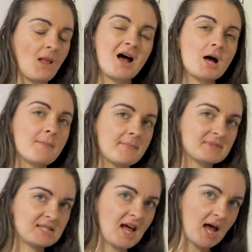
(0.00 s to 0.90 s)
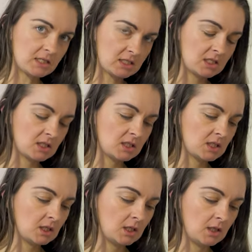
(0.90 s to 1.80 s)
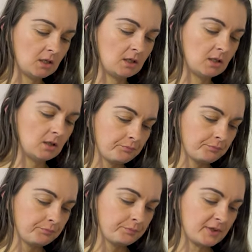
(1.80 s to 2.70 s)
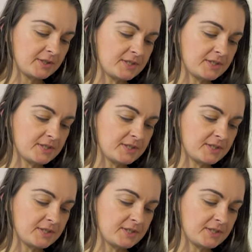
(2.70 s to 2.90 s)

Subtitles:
I'm upset because